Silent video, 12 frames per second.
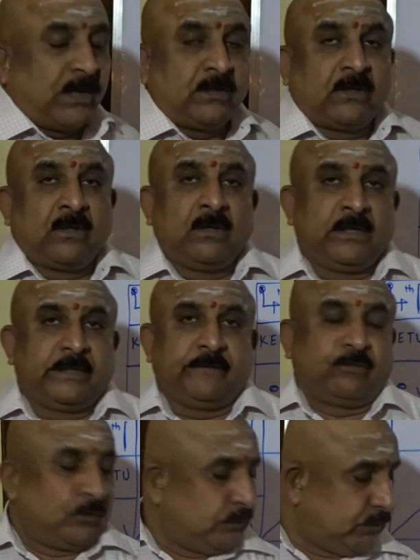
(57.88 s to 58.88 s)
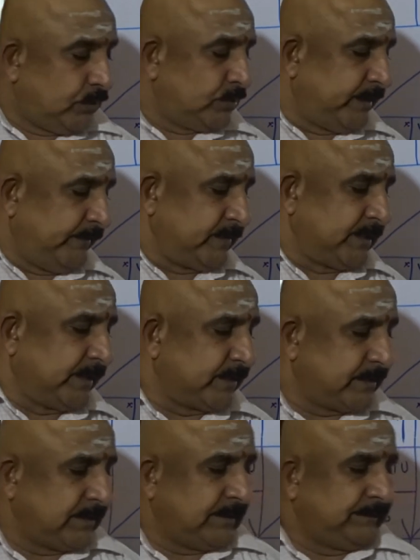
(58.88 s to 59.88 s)
What all the fourth house gives
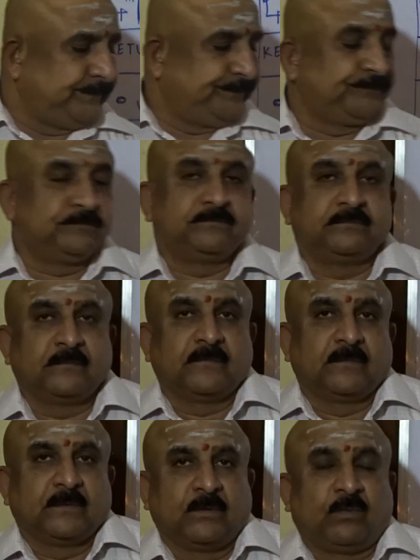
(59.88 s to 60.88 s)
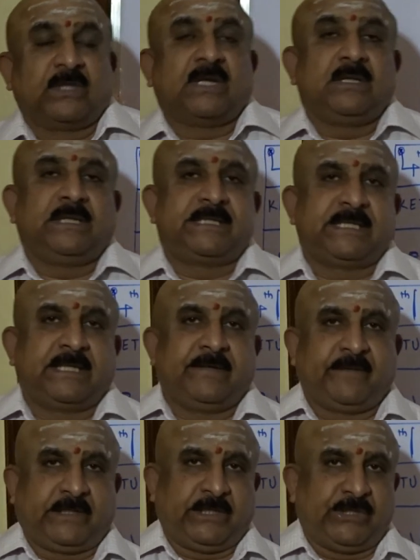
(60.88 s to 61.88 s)
us? What all the
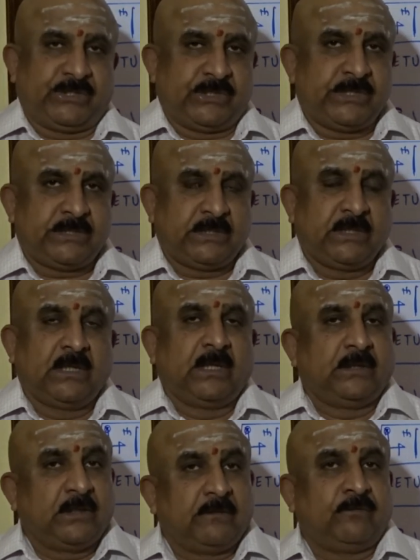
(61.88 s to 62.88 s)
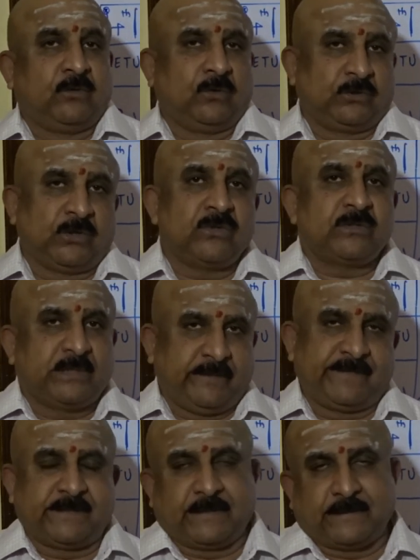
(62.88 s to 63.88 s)
significations the fourth house